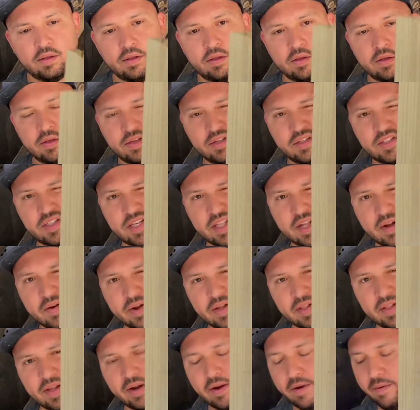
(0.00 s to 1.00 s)
See that
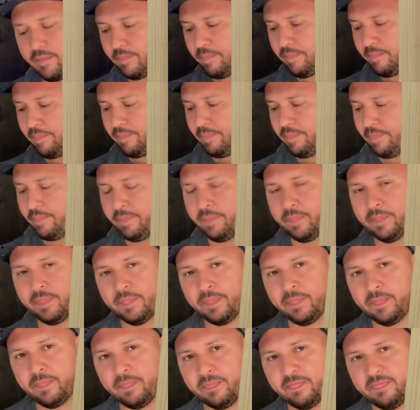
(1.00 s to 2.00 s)
right there?
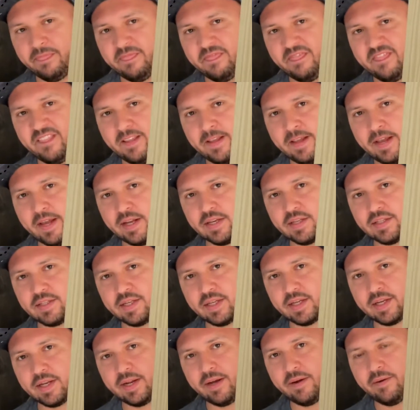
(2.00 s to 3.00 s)
Head
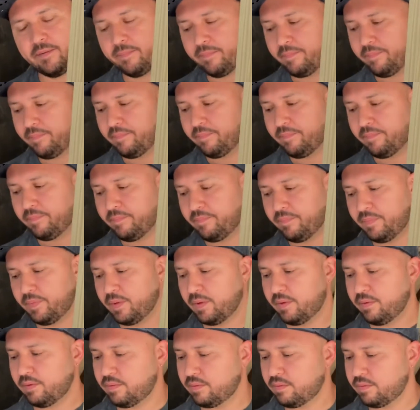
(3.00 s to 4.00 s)
sticking out.
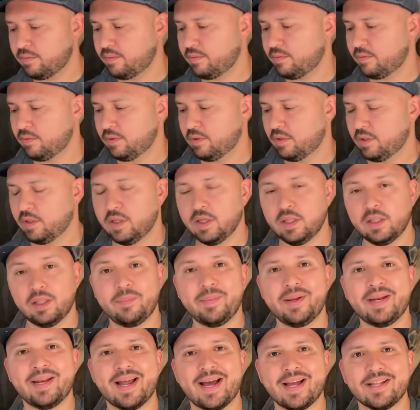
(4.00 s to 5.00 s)
Let
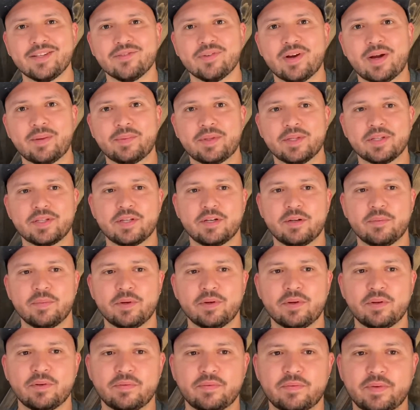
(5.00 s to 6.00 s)
me not drop this in the
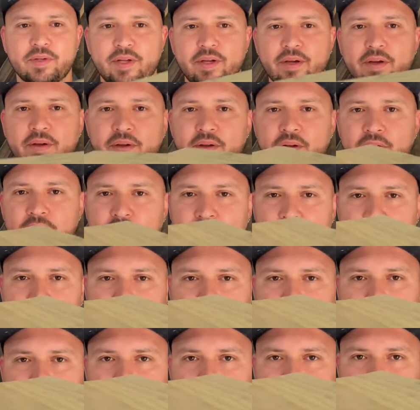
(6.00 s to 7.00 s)
middle of the video.
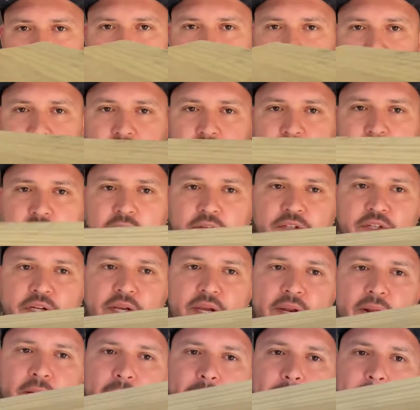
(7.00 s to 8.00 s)
Right there, check it out.